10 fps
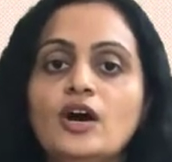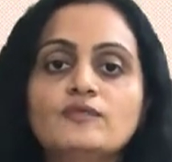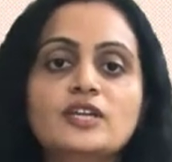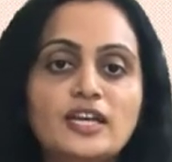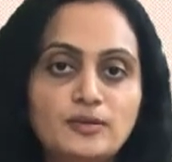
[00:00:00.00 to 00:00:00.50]

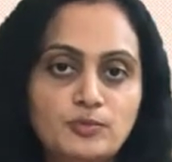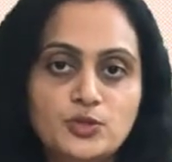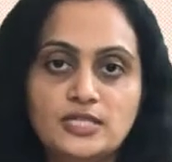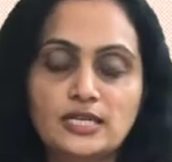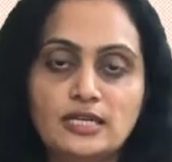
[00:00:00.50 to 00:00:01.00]
of the
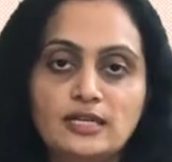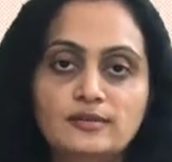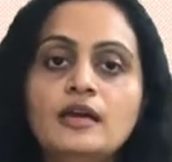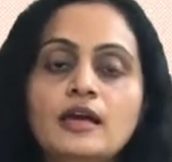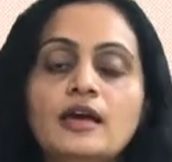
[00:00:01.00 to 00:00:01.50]
input signal.
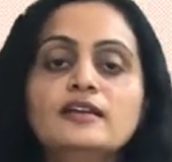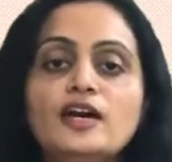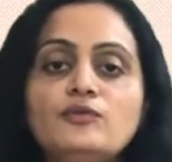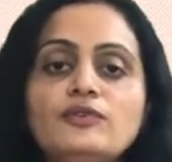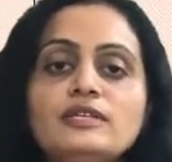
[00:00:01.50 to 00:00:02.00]

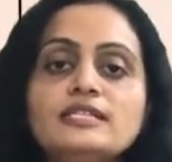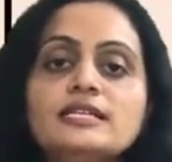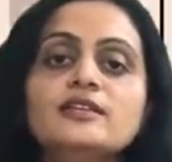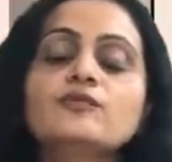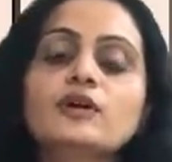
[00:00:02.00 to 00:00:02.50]
Now we will
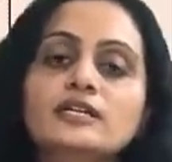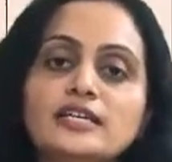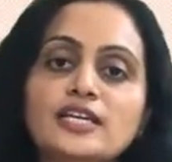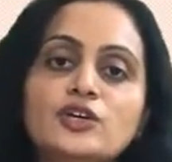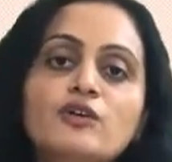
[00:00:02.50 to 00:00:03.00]
see the
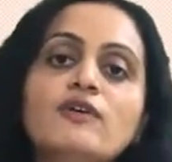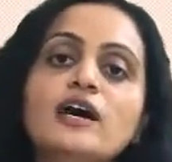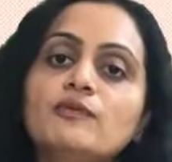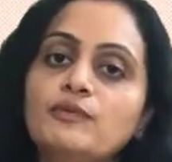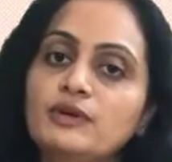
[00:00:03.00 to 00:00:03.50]
working of
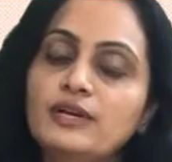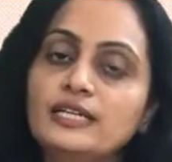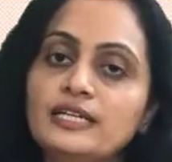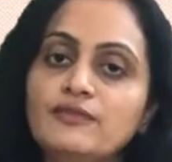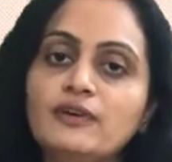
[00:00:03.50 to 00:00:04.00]
half-wave
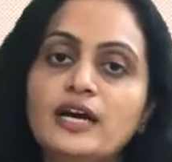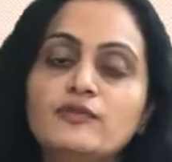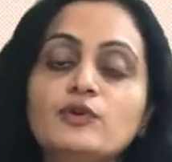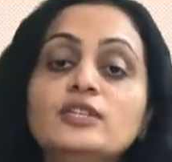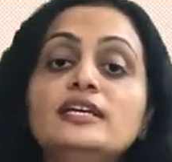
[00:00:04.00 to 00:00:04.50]
rectifier
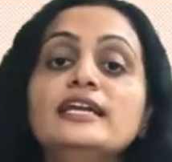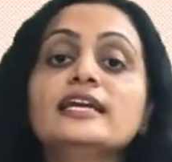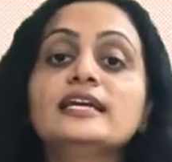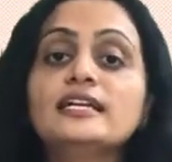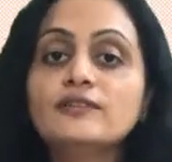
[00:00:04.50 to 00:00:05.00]
for the
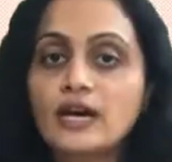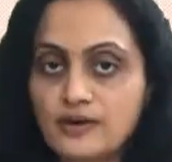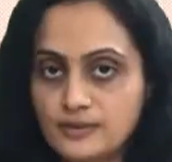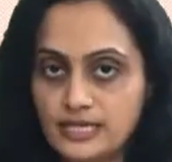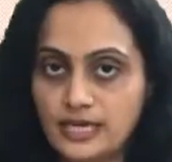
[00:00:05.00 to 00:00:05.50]
negative
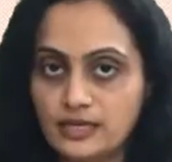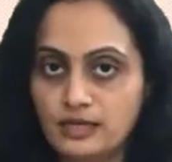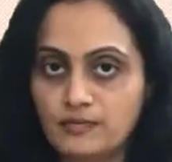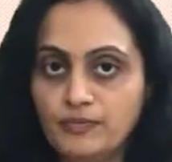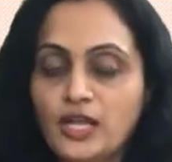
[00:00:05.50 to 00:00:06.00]
half cycle.
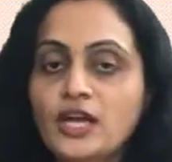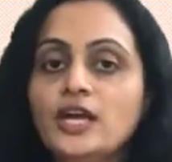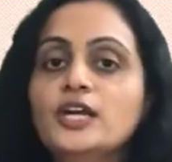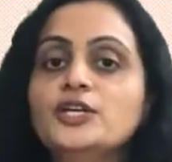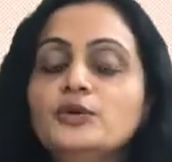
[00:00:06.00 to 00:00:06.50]

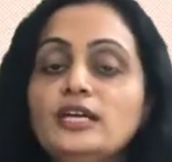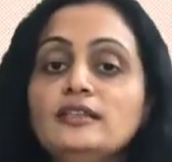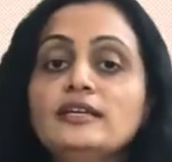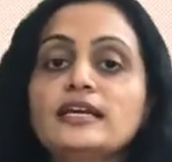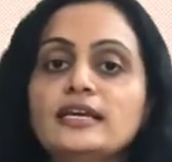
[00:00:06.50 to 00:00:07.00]
During
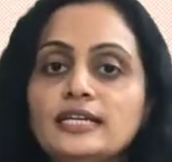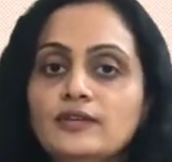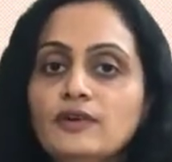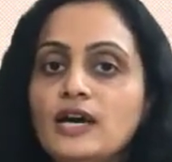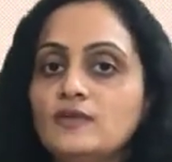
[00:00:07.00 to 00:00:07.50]
the
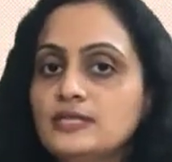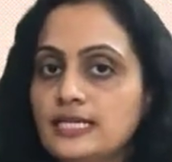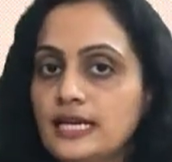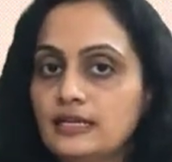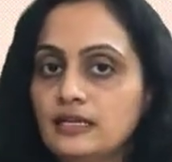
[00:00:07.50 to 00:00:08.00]
negative half
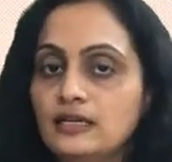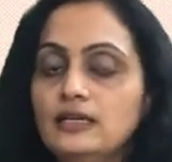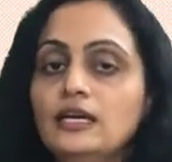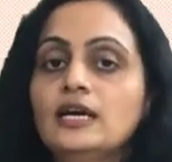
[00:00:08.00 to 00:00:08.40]
cycle,